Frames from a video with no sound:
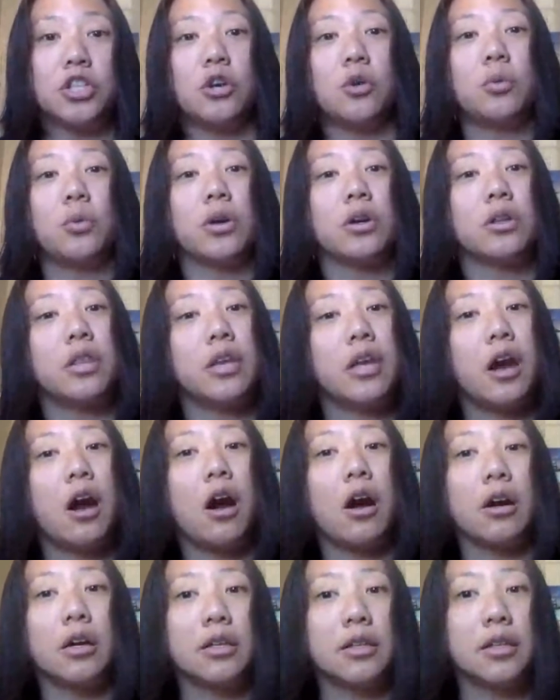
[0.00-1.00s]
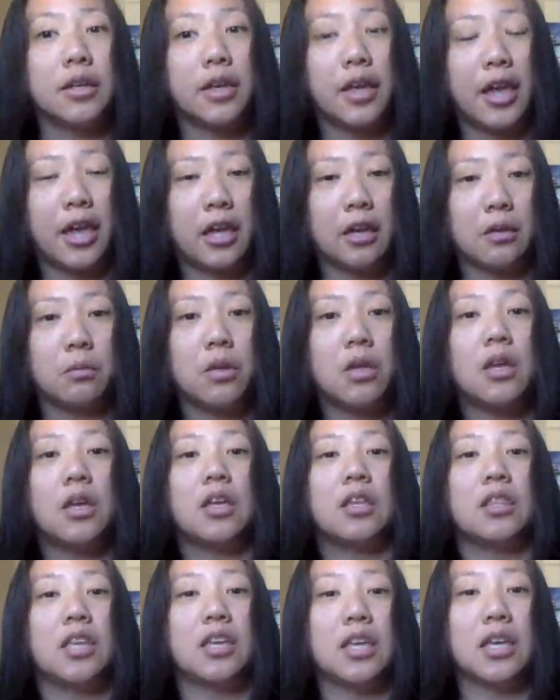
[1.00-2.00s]
It'll show where they are in the
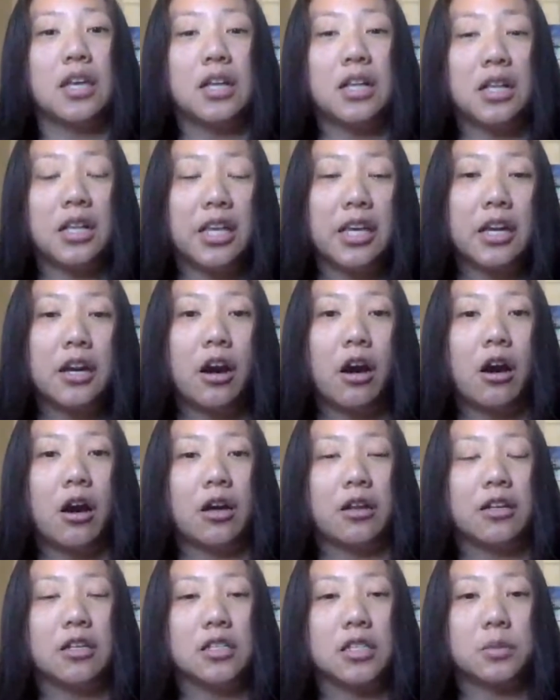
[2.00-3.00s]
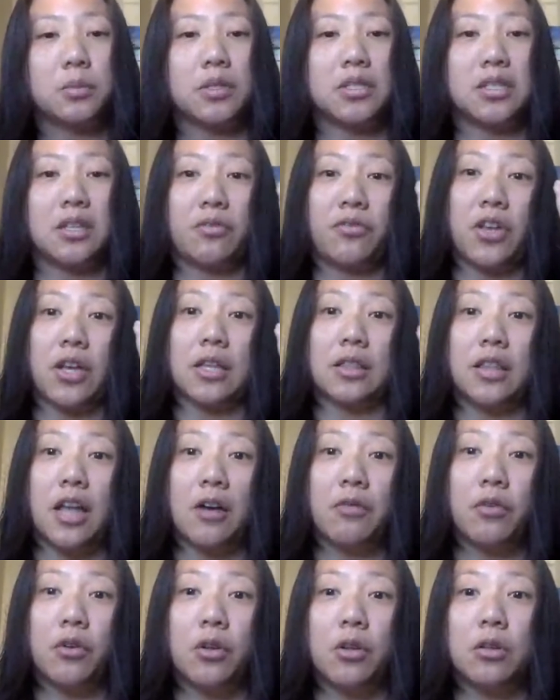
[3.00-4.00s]
game. They can click on a
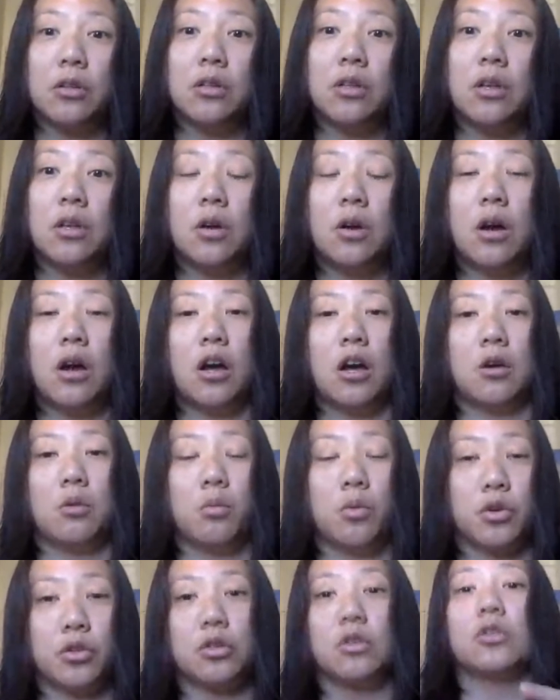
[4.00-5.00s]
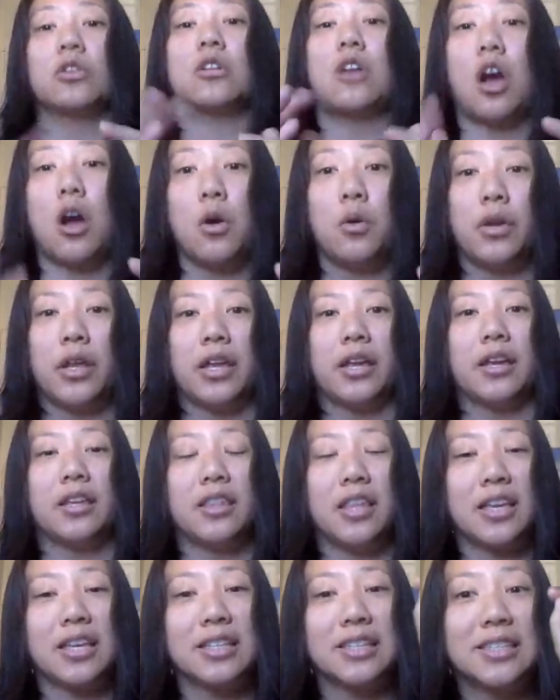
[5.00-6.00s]
specific level where they're
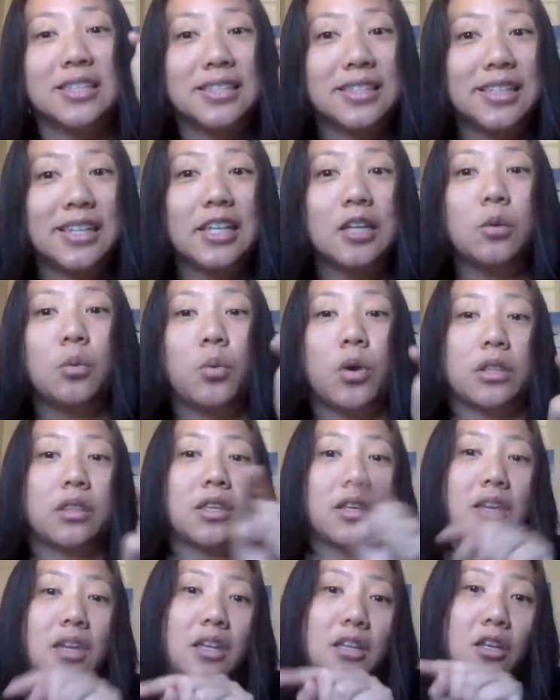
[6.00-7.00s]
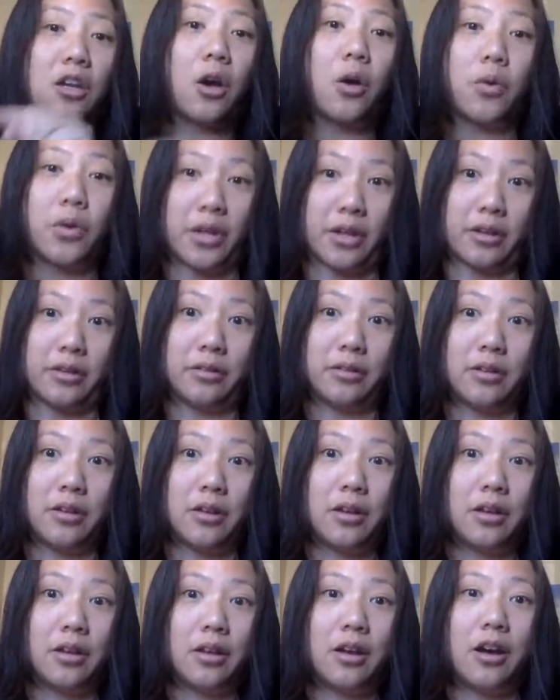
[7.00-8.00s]
coding and they can see what the kid
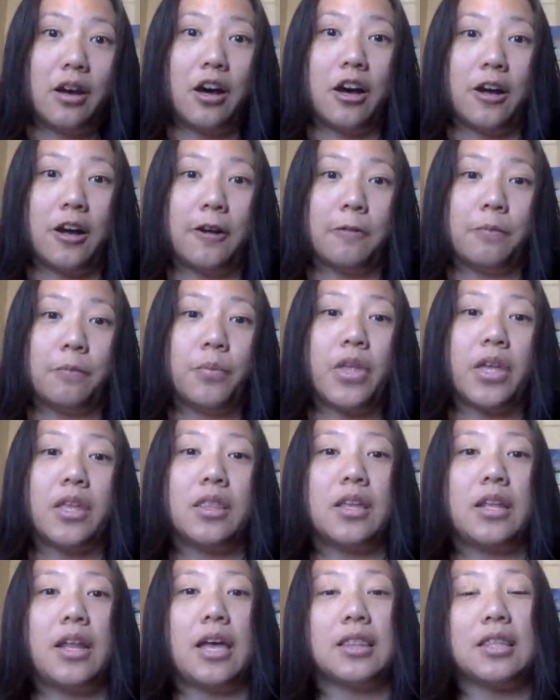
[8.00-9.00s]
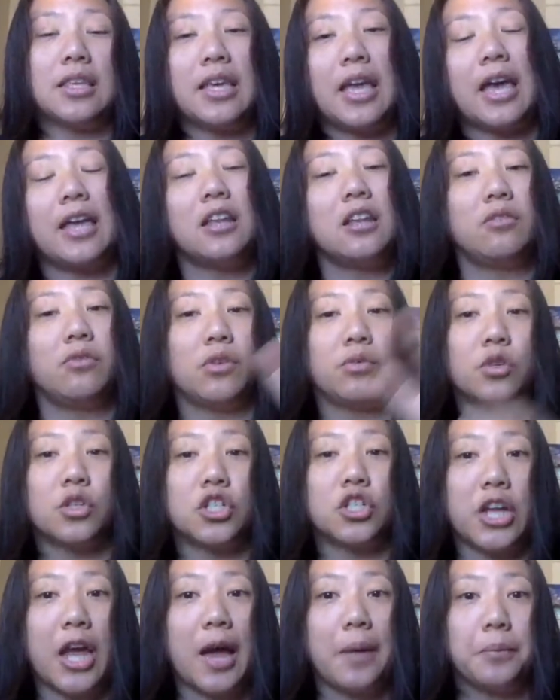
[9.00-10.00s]
coded. And then at the end of
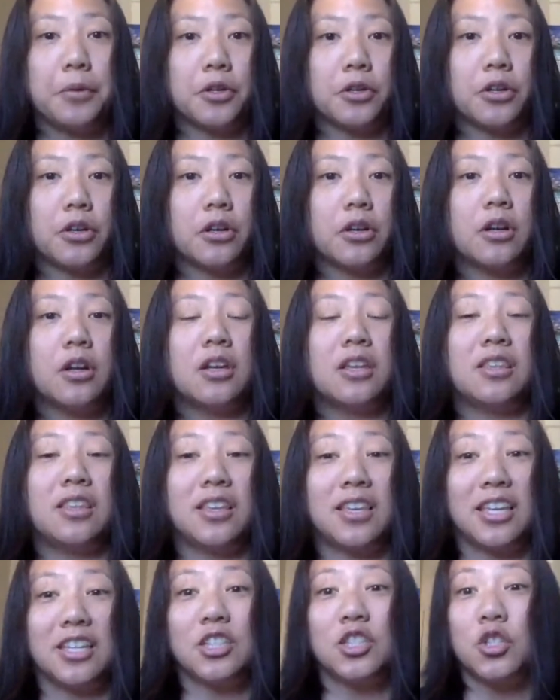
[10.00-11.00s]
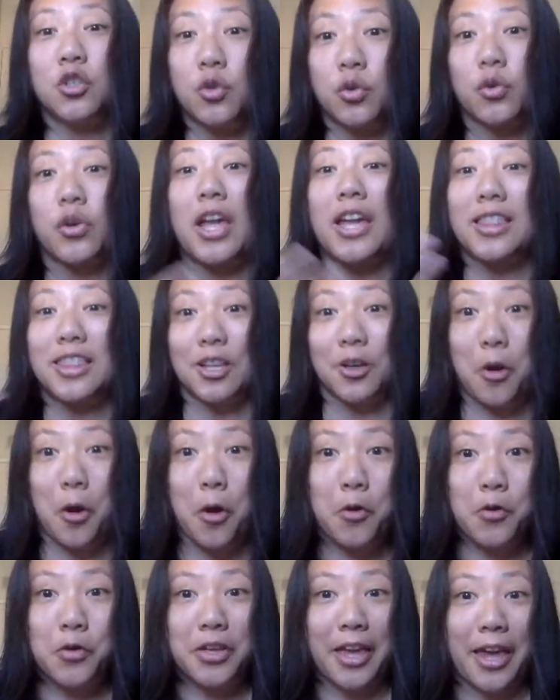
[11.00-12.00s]
every chapter, the kids create
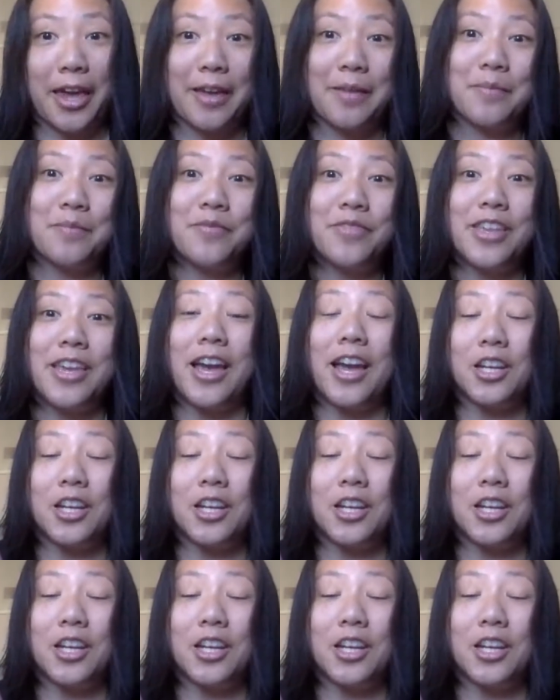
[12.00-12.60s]
their own game.